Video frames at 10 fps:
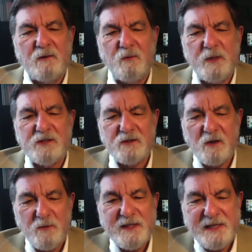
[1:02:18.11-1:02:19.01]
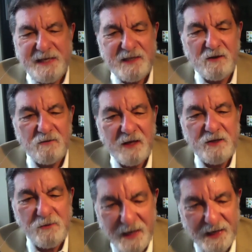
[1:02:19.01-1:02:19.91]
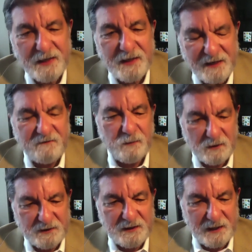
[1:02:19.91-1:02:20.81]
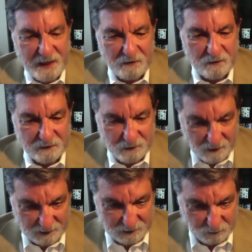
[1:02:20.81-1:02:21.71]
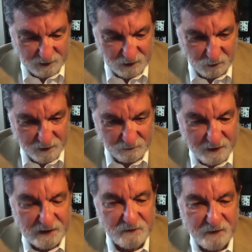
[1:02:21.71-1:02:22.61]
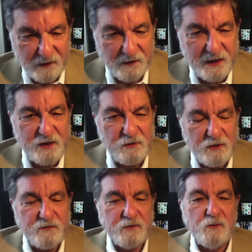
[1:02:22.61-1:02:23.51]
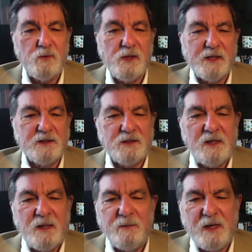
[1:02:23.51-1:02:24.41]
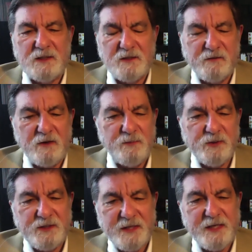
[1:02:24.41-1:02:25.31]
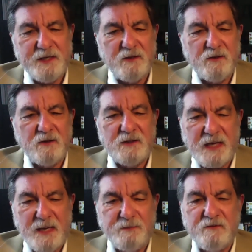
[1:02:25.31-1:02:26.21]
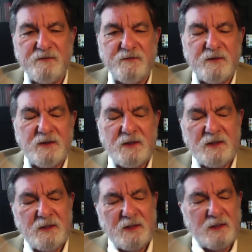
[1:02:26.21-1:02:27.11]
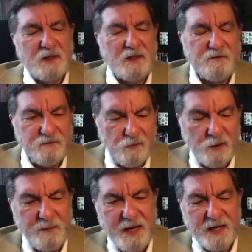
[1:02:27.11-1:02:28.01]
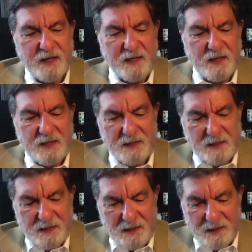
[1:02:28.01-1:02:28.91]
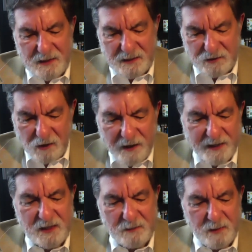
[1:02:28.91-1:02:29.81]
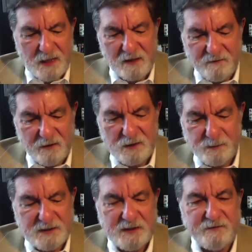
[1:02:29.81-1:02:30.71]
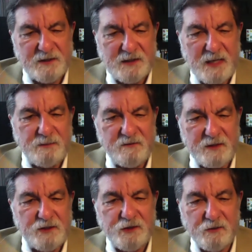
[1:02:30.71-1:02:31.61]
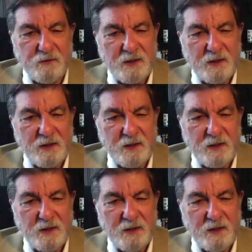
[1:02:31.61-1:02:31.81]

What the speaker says: We saw with Quito that you can have multilateral talks with the North Koreans, very useful ones, but it's a very particular type of format, talking about a very specific type of issue.